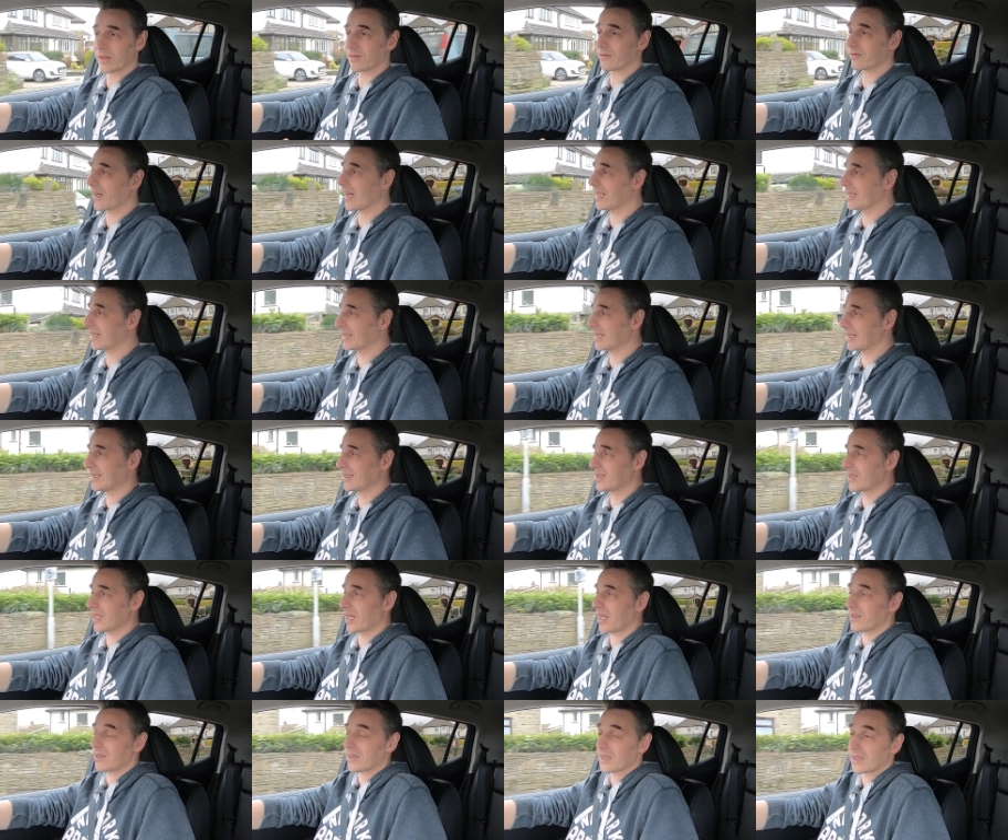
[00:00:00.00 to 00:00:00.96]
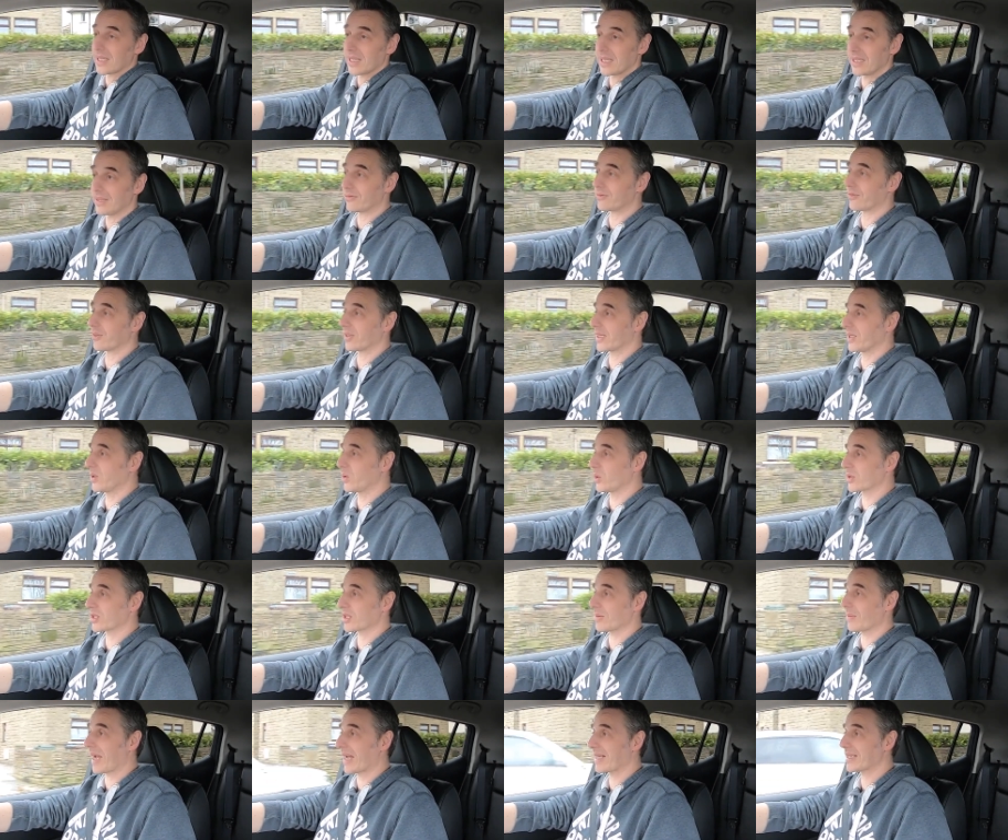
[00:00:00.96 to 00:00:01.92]
The fact that it's, you know, clearly fully
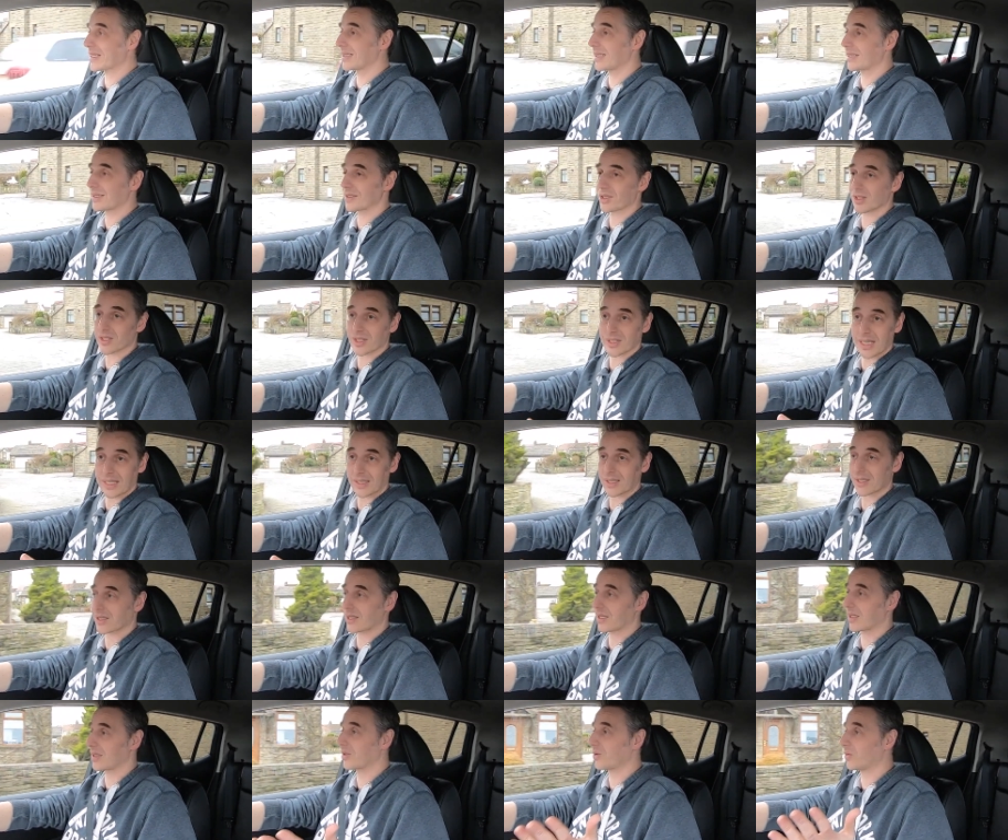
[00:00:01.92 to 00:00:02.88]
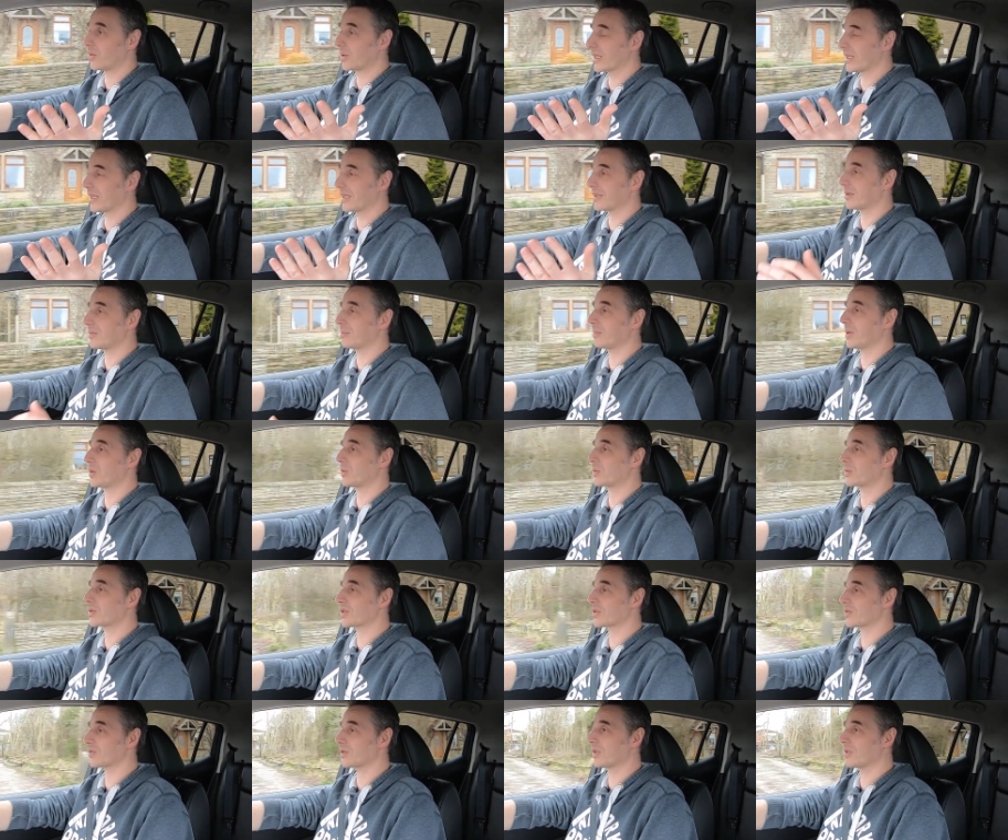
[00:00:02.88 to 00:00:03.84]
automatic, just that single gear that
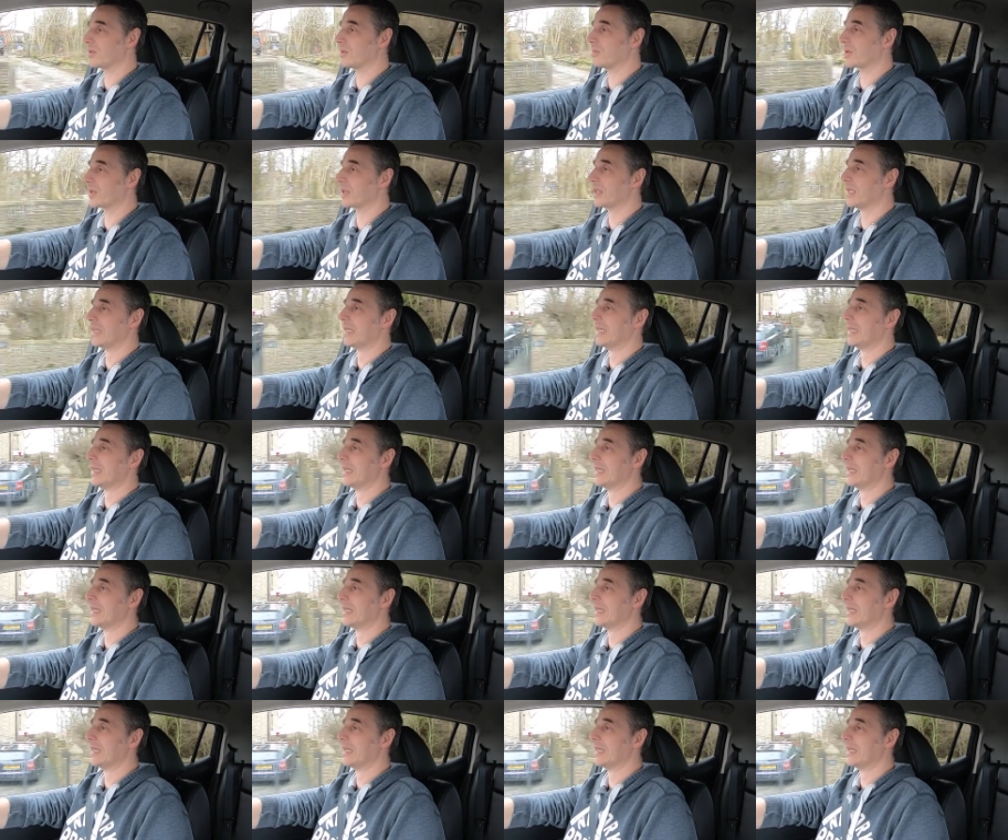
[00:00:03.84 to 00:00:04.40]
pulls through, but